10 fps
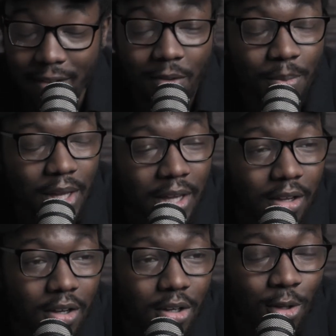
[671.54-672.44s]
to be
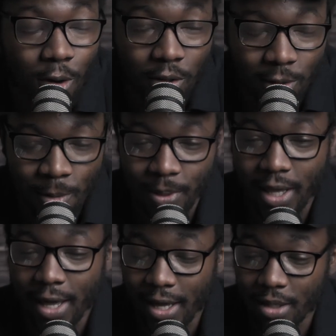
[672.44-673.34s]
long and
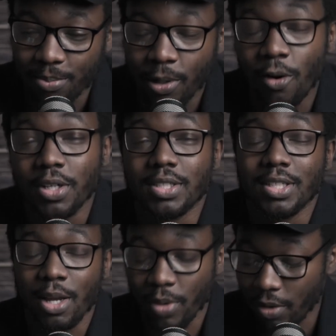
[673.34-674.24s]
complicated, but honestly,
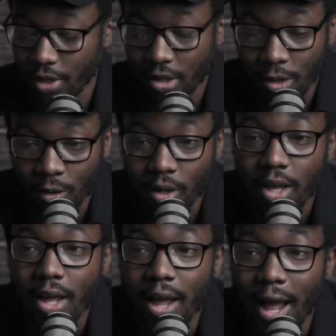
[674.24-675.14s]
they really, really don't.
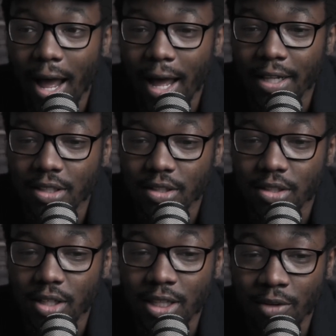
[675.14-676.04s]
And
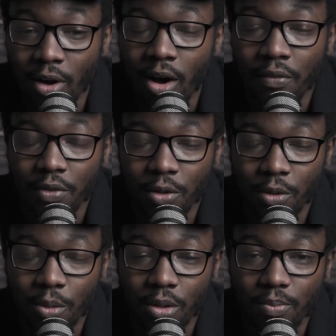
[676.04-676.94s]
there are a
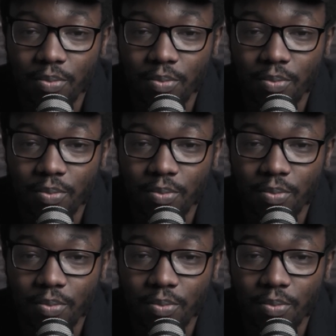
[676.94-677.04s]
few,